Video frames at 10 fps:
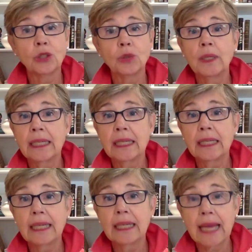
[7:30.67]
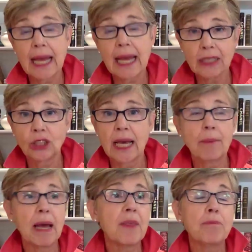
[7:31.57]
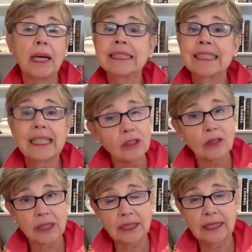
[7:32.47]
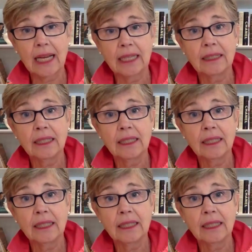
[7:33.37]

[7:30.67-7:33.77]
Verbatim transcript: to engage them and the best signal to send